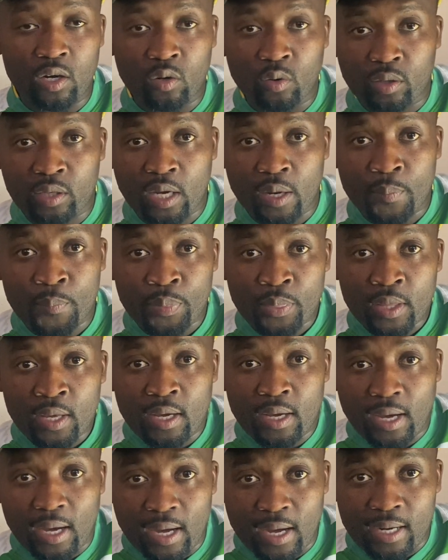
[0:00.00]
looking
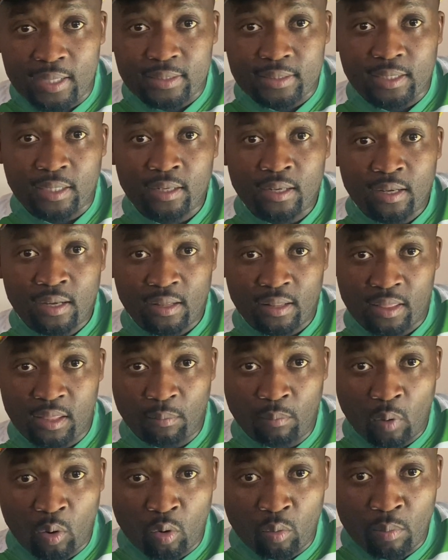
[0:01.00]
at
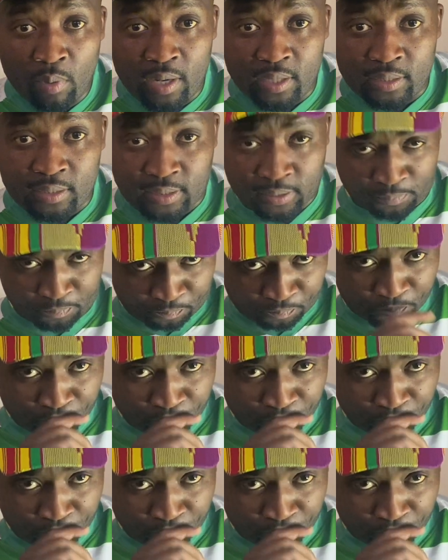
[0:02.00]
the moment.